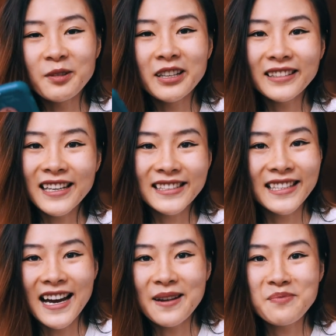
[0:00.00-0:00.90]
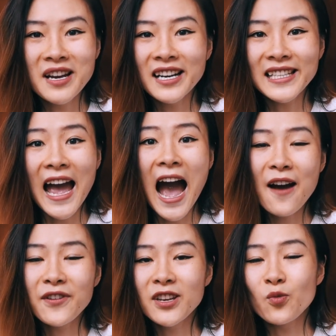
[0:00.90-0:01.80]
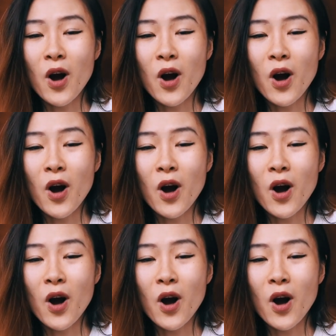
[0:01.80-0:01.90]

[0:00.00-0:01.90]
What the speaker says: realized that because I haven't